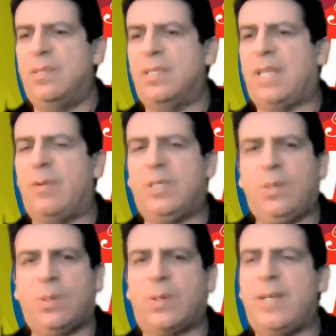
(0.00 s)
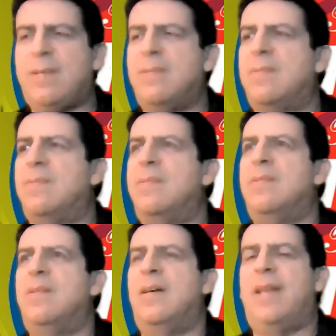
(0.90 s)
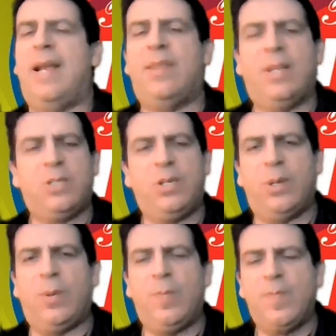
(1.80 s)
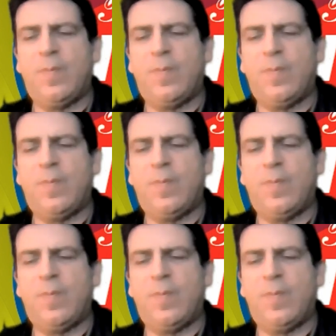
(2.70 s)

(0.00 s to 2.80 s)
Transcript: because I was in a hurry and I had things to do.